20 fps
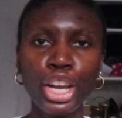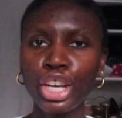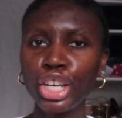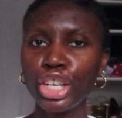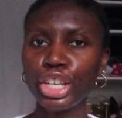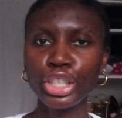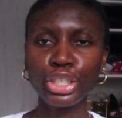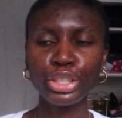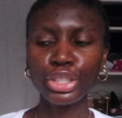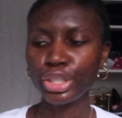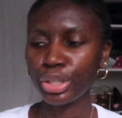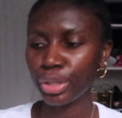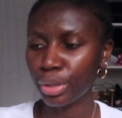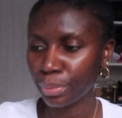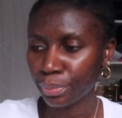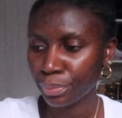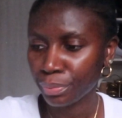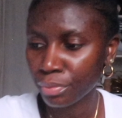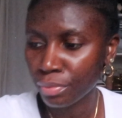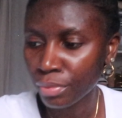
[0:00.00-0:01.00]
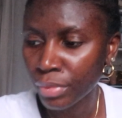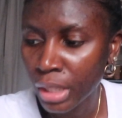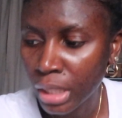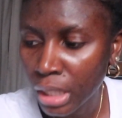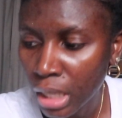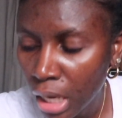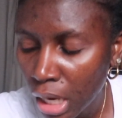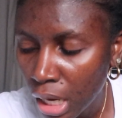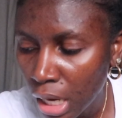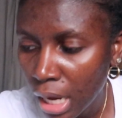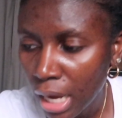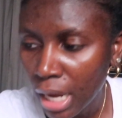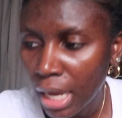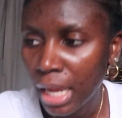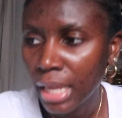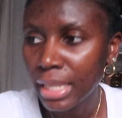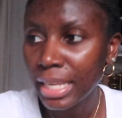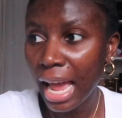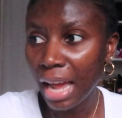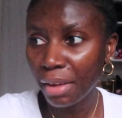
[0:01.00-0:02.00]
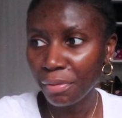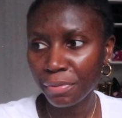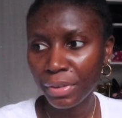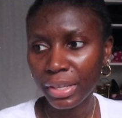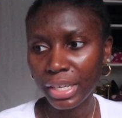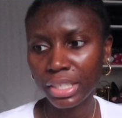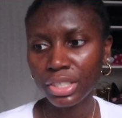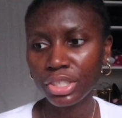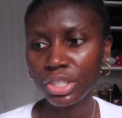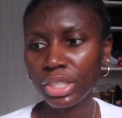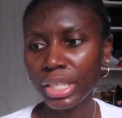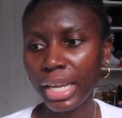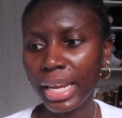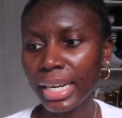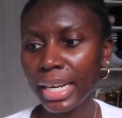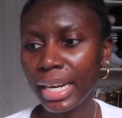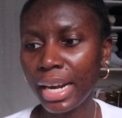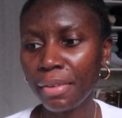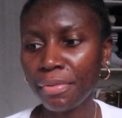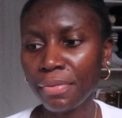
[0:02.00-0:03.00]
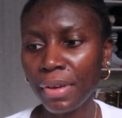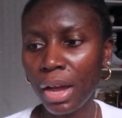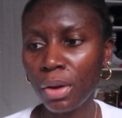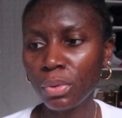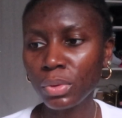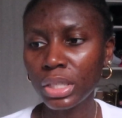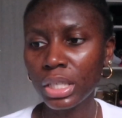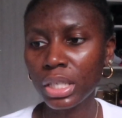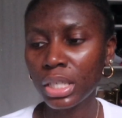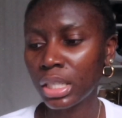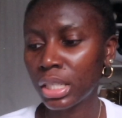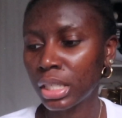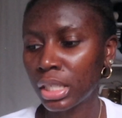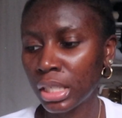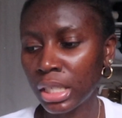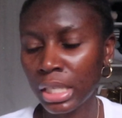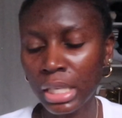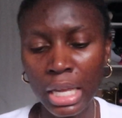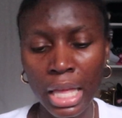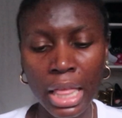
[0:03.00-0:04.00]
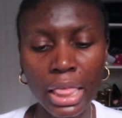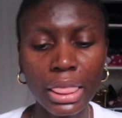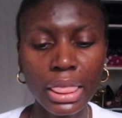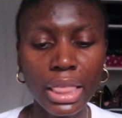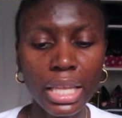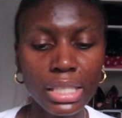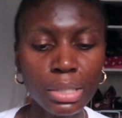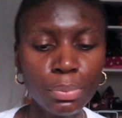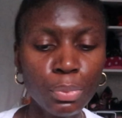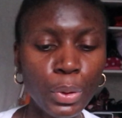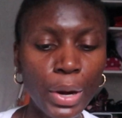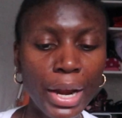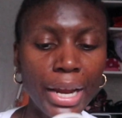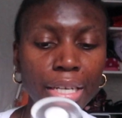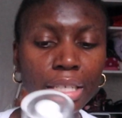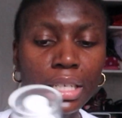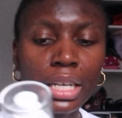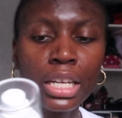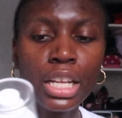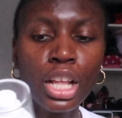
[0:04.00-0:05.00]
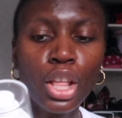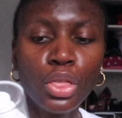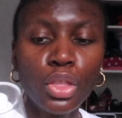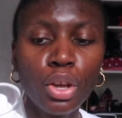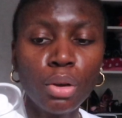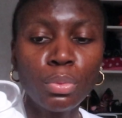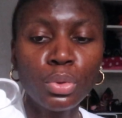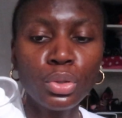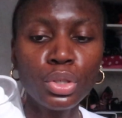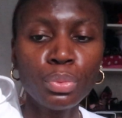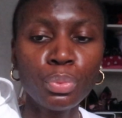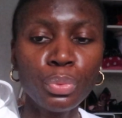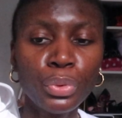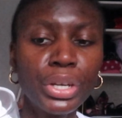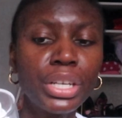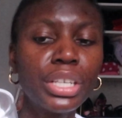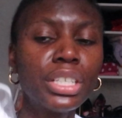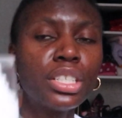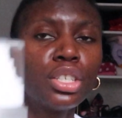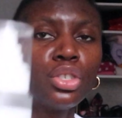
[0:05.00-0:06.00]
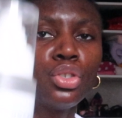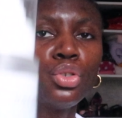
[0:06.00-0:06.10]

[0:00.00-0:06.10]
you're good to go. That finished, and then I found this brand, Thermal Spring. Is a